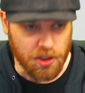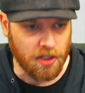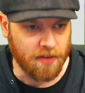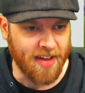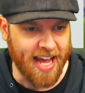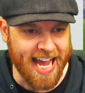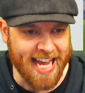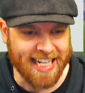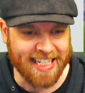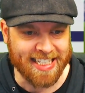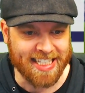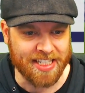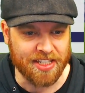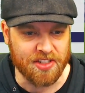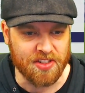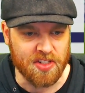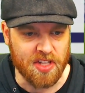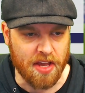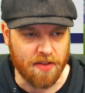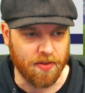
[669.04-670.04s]
of
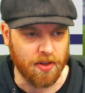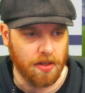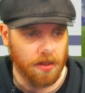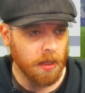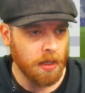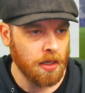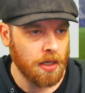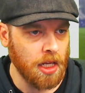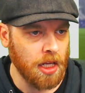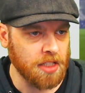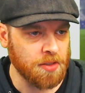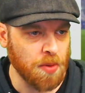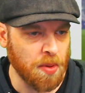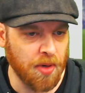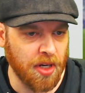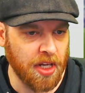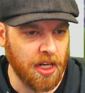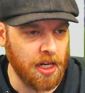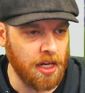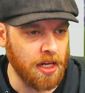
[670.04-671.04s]
87. Next, we're
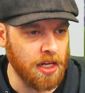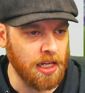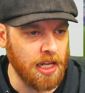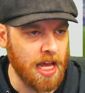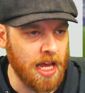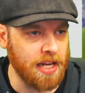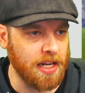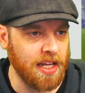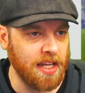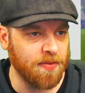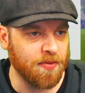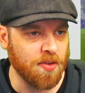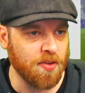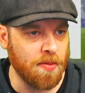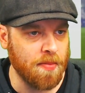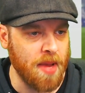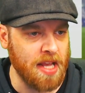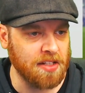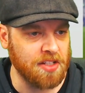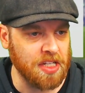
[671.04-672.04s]
bringing in a lad here
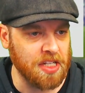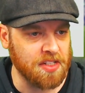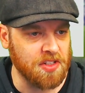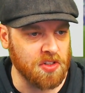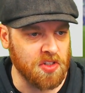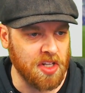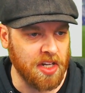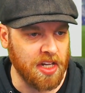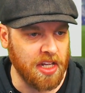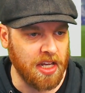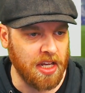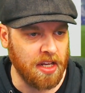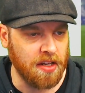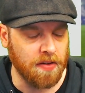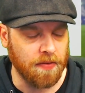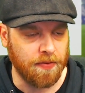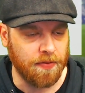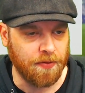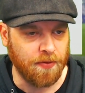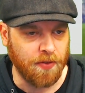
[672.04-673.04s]
from Manchester City
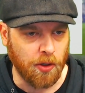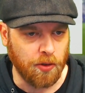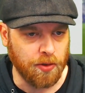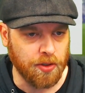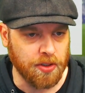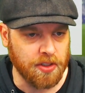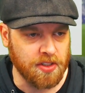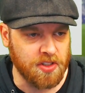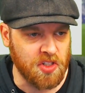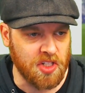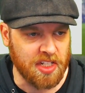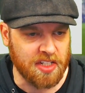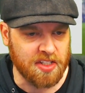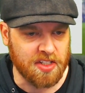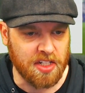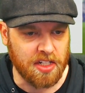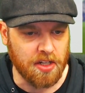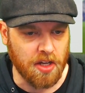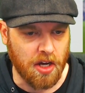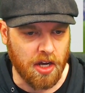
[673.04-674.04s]
in Foden,
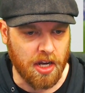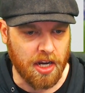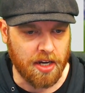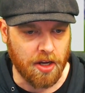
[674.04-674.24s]
69